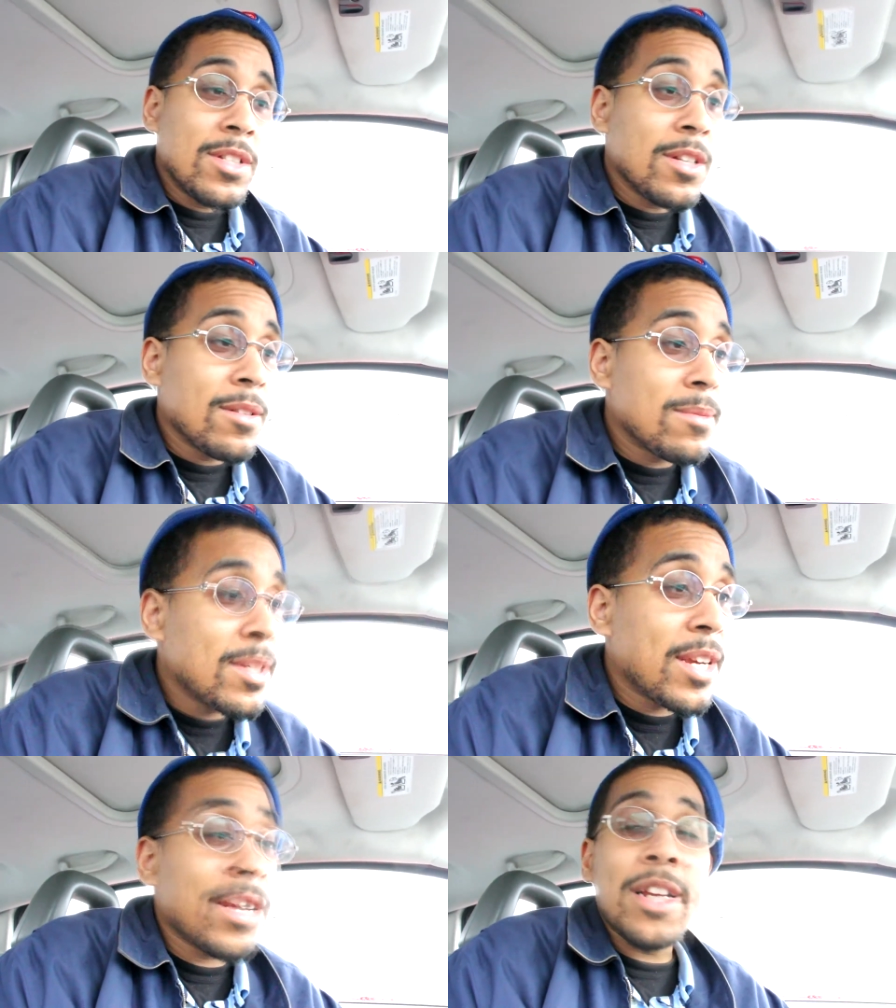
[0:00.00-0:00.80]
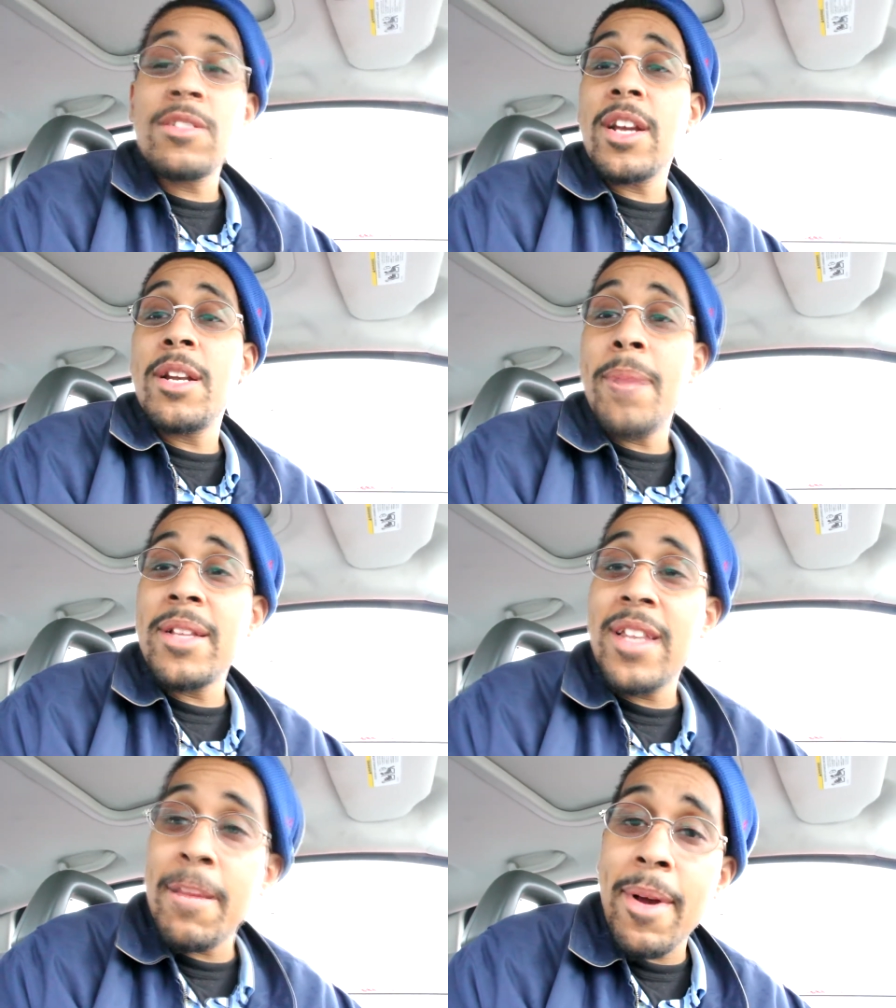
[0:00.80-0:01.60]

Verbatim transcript: You know what I'm saying? I ain't trying to take